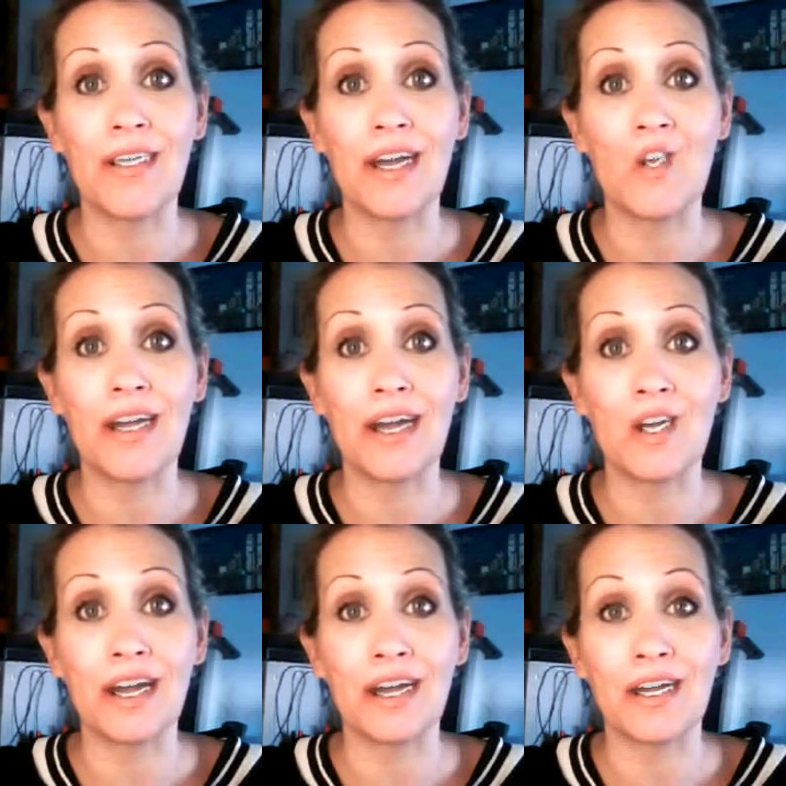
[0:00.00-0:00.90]
I met a
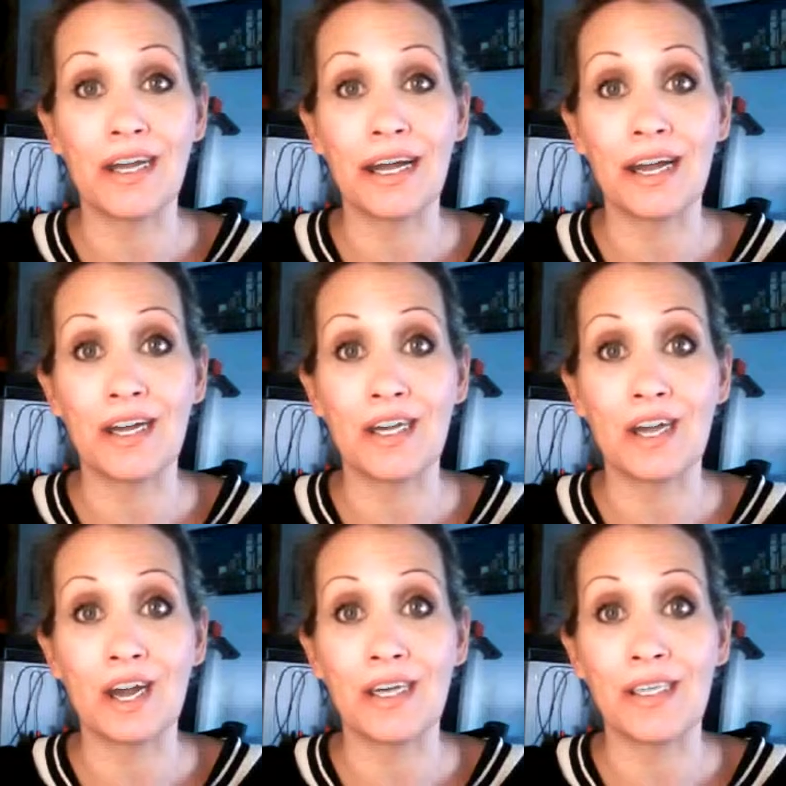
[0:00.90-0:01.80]
Johnny
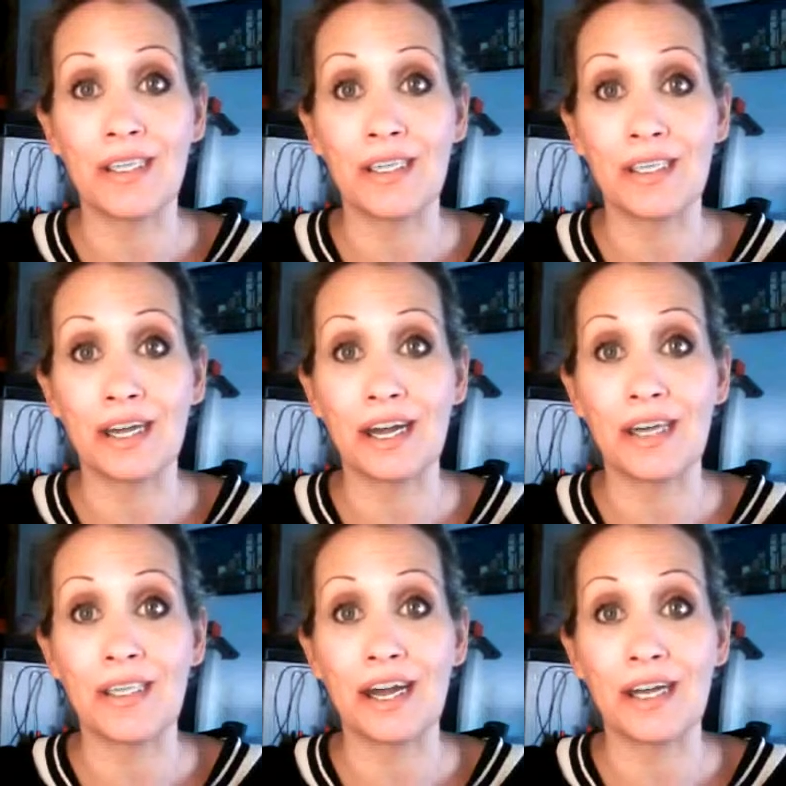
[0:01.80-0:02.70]
Ringo
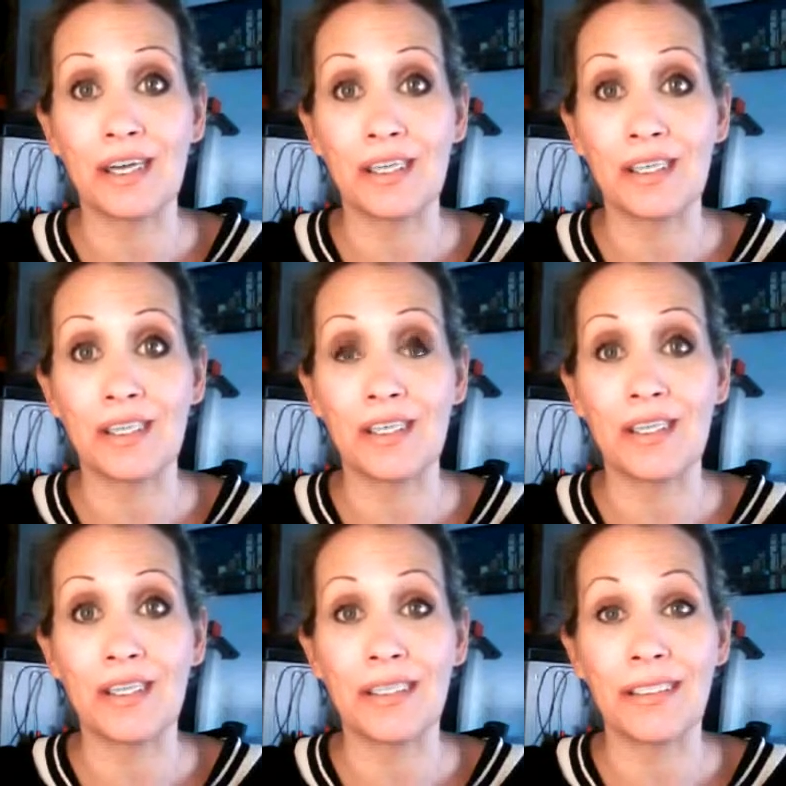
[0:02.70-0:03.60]
at the
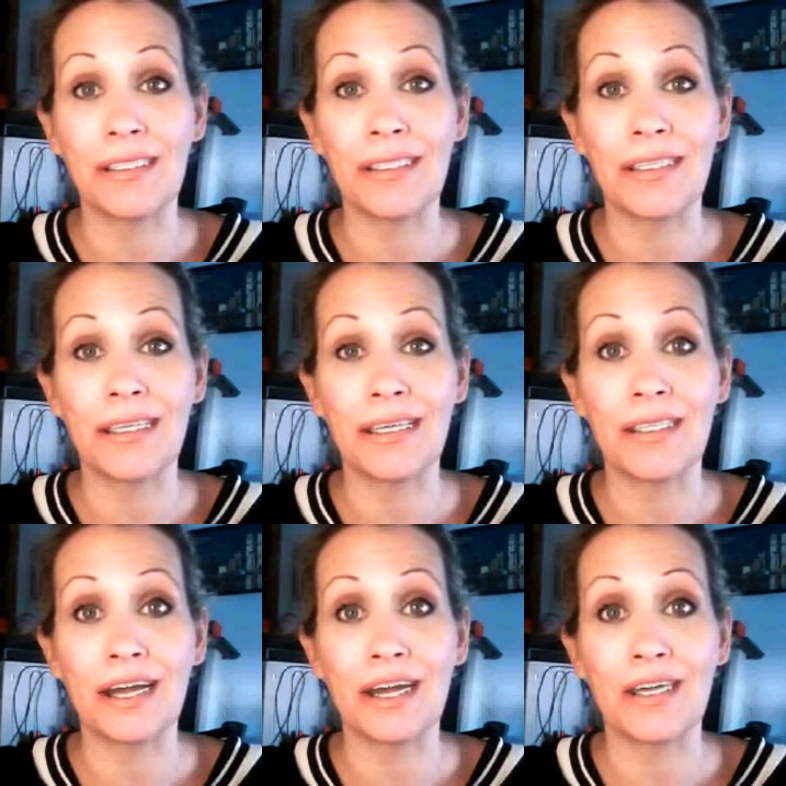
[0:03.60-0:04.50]

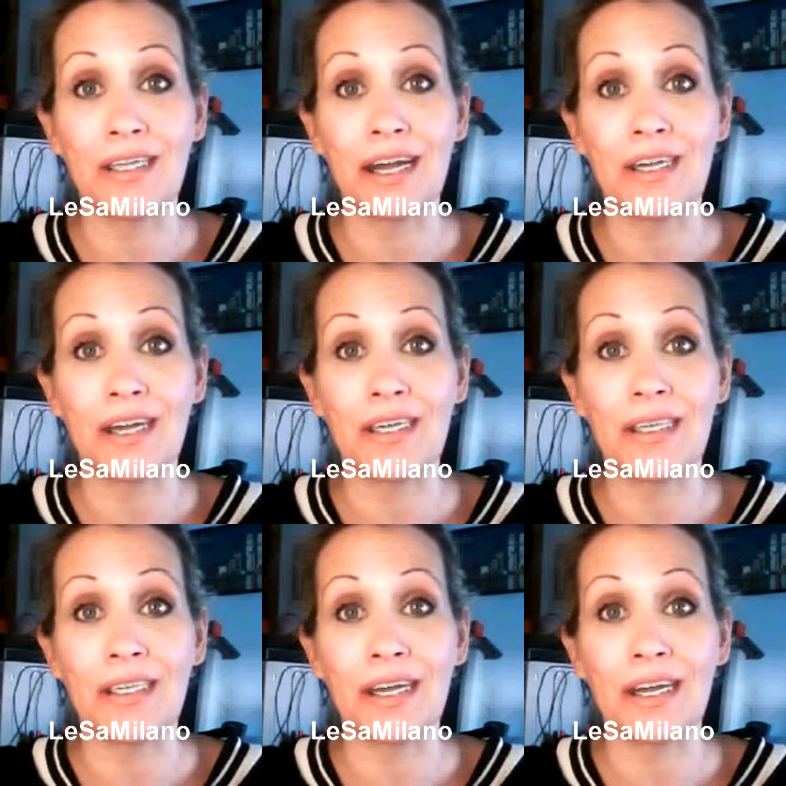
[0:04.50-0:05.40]
state dinner
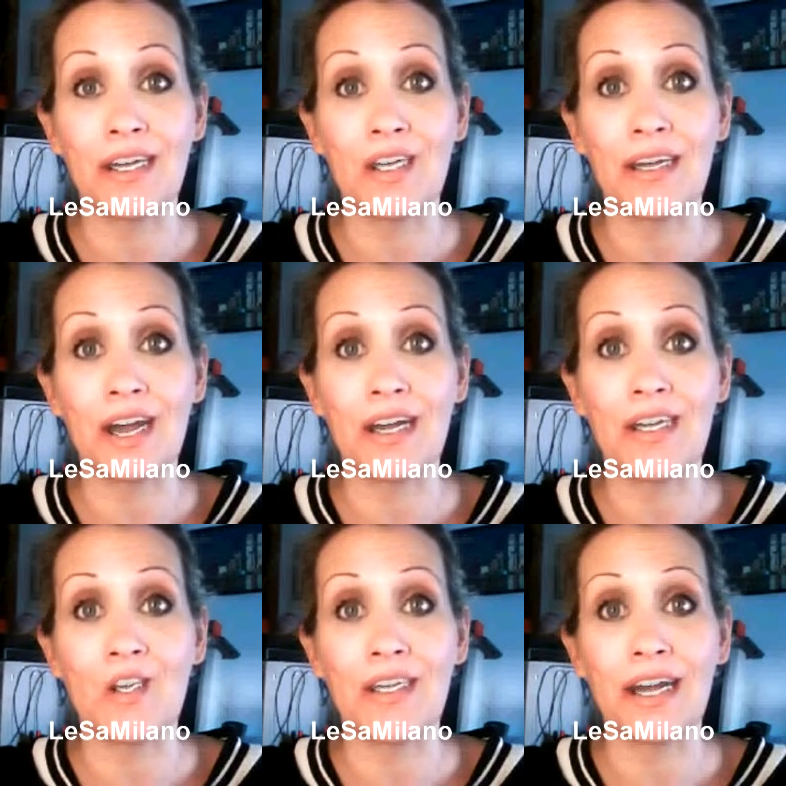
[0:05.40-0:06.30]
when he came
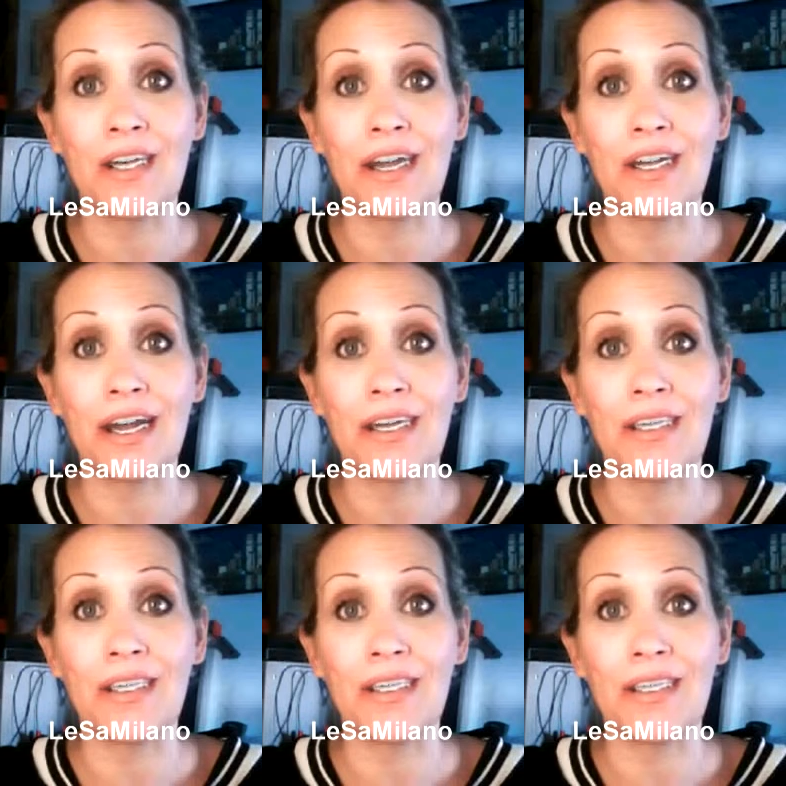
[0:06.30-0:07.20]
over to
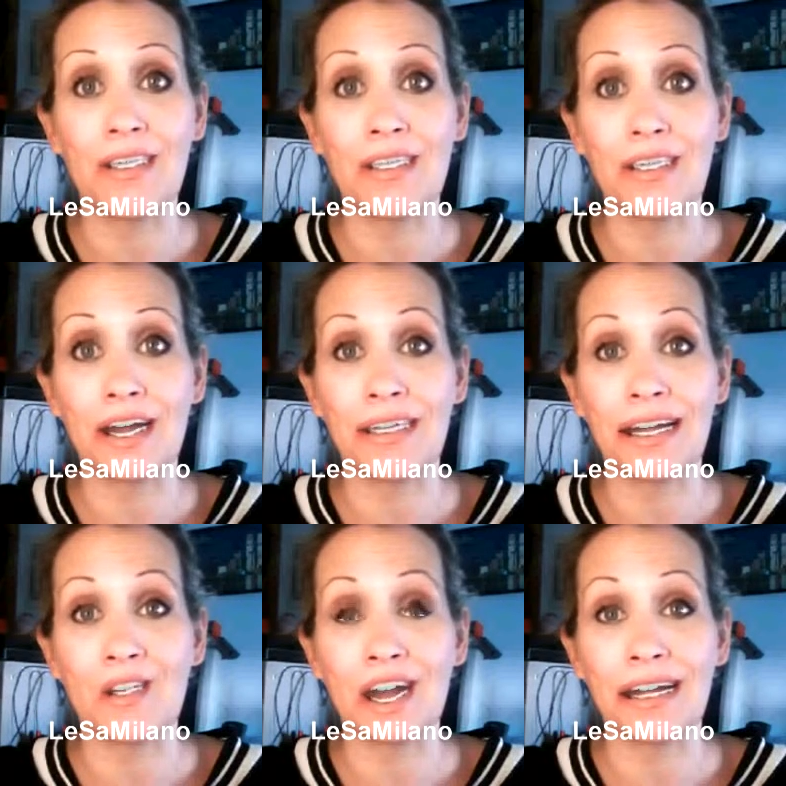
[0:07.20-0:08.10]
Italy as
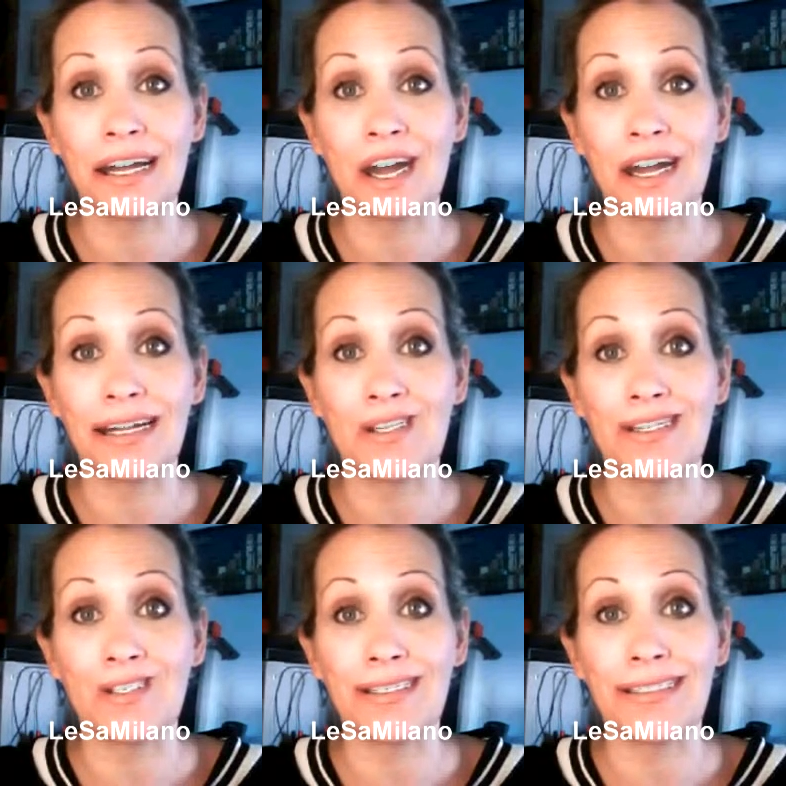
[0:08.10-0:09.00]
a U.S.
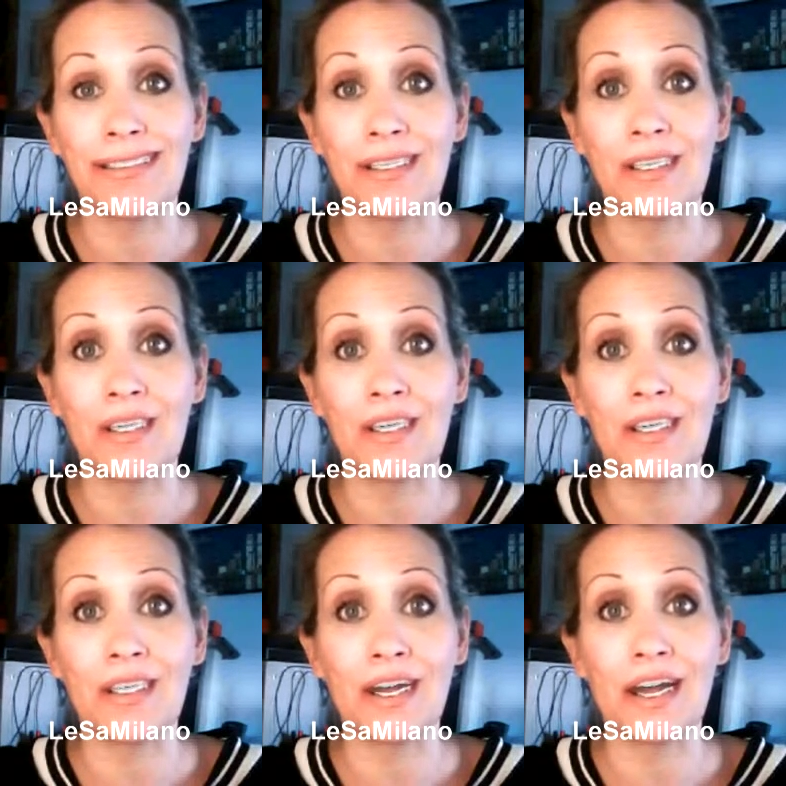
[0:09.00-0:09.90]
ambassador
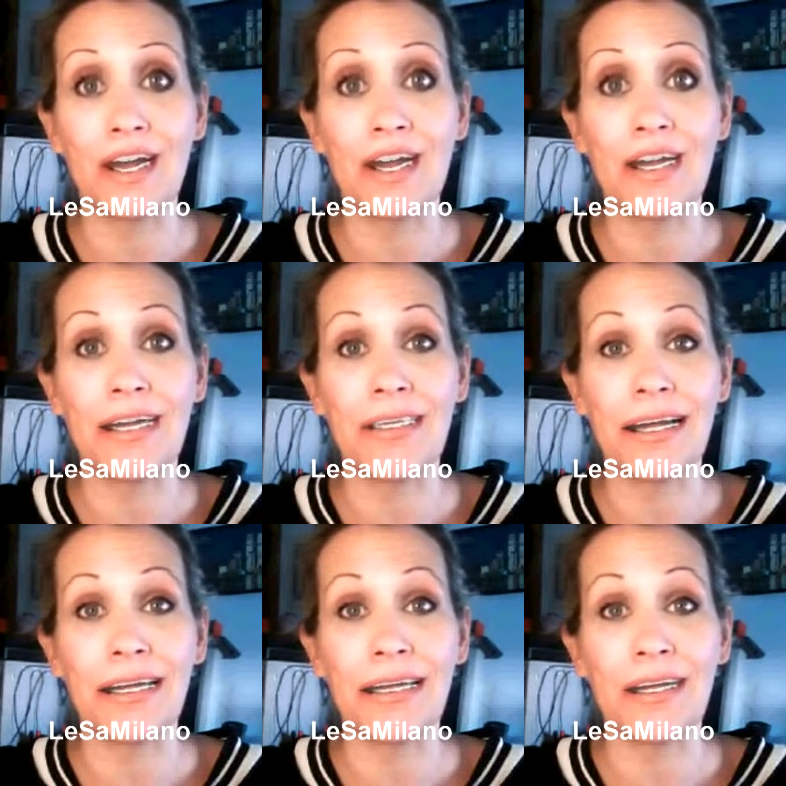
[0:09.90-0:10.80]
from the United
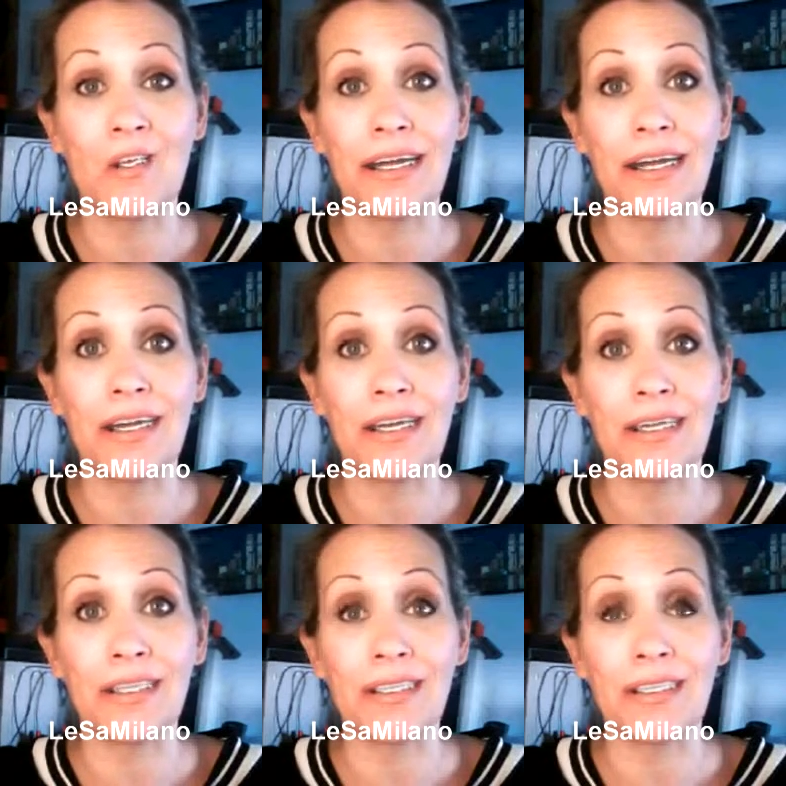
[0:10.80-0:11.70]
States for
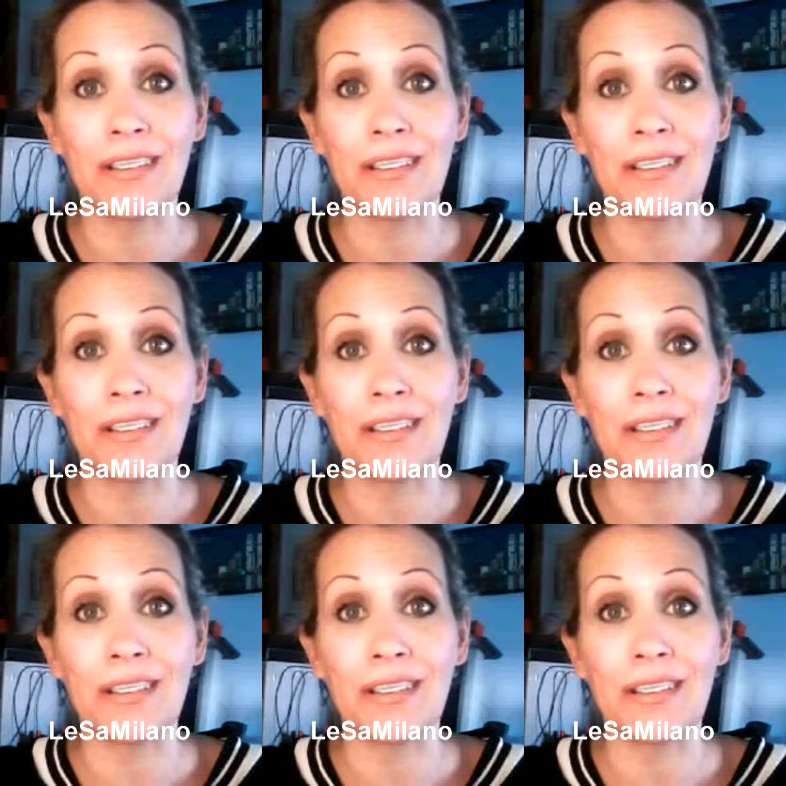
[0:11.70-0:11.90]
Italy.